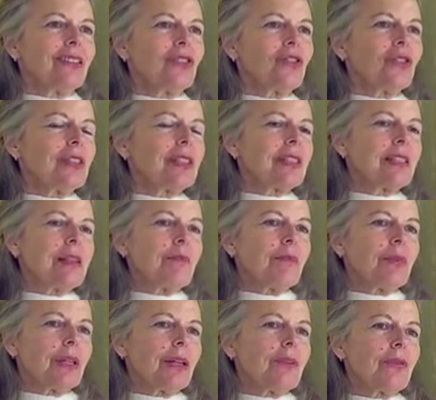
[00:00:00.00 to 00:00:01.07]
To just
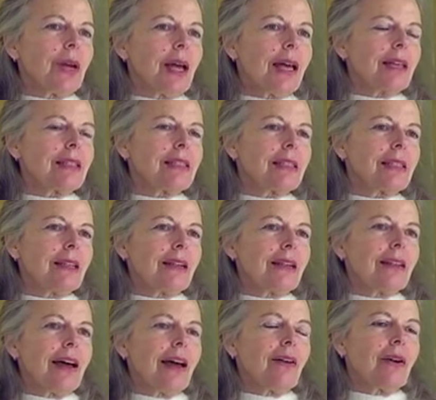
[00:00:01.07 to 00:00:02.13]
simply rest and
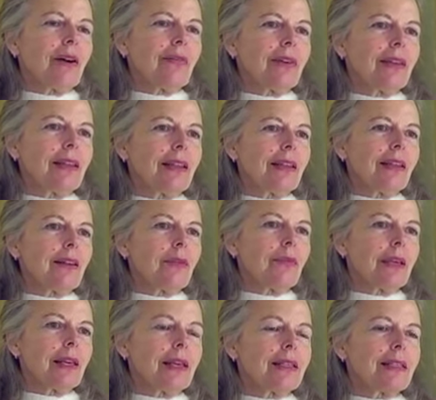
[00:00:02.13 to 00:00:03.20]
allow everything to
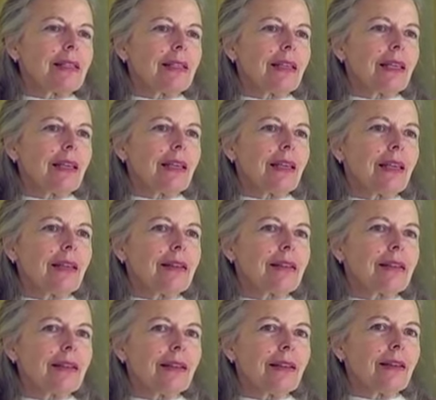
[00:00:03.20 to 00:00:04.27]
be as it
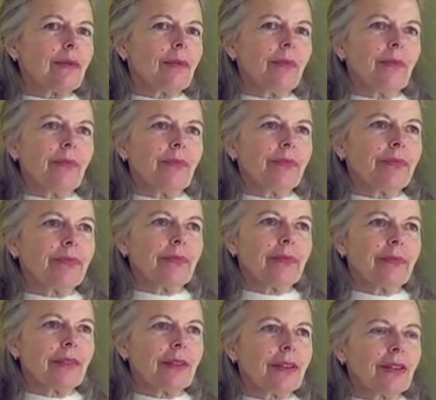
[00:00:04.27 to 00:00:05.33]
is, and
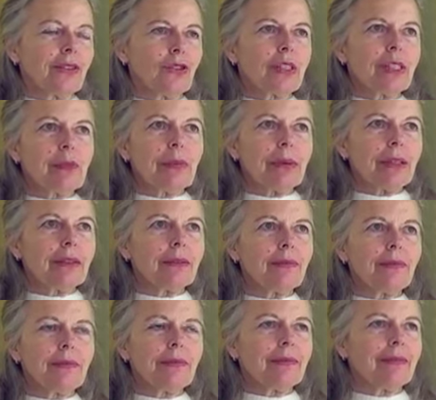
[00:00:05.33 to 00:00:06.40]
just be
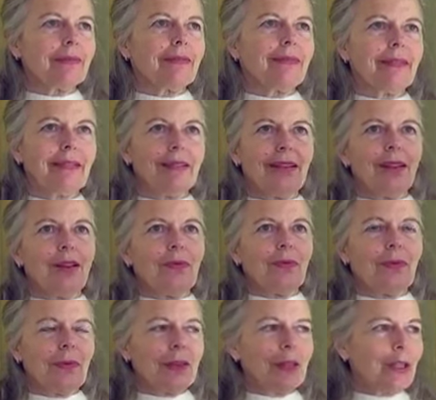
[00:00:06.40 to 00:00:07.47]

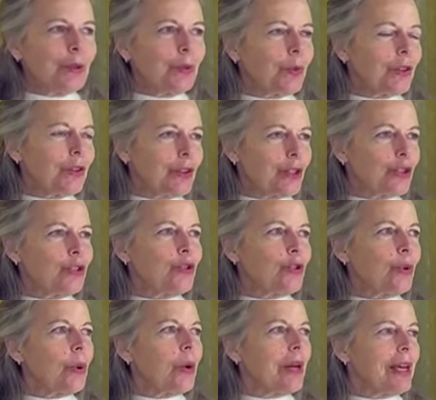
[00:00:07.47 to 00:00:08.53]
filled with the
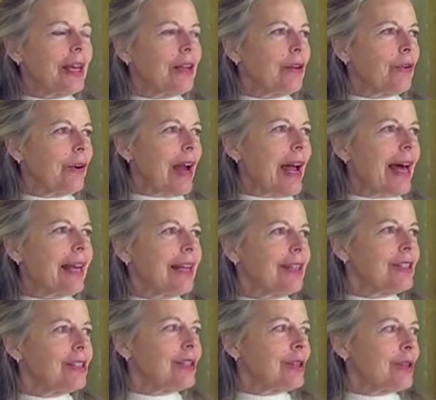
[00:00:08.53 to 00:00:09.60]
joy and
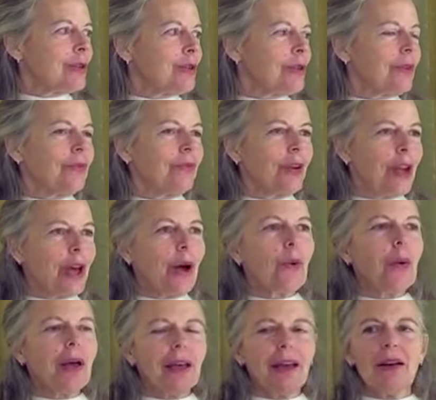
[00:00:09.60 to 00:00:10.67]
gratitude of
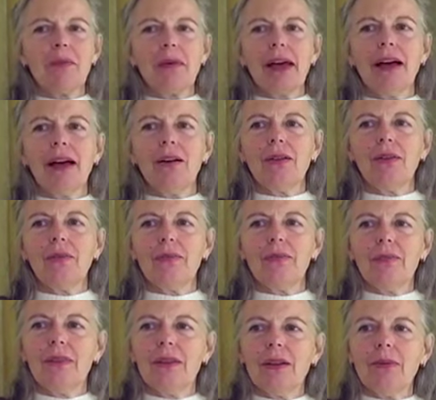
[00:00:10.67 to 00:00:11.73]
knowing about
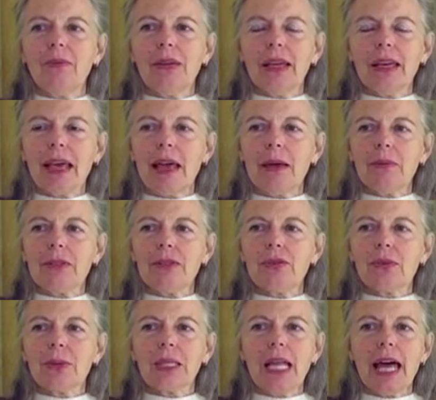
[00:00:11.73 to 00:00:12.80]
being able
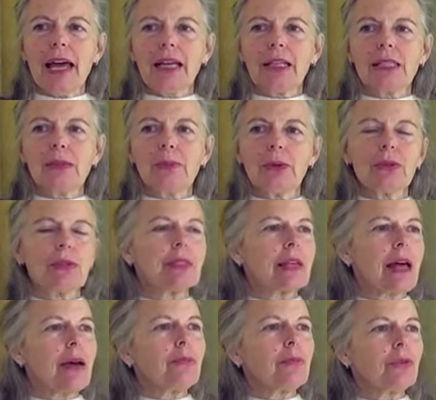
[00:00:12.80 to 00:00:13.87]
to relax
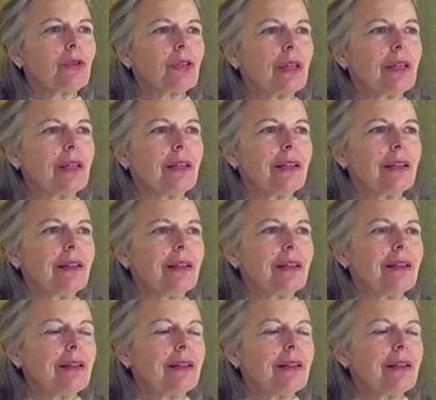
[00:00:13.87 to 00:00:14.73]
perception.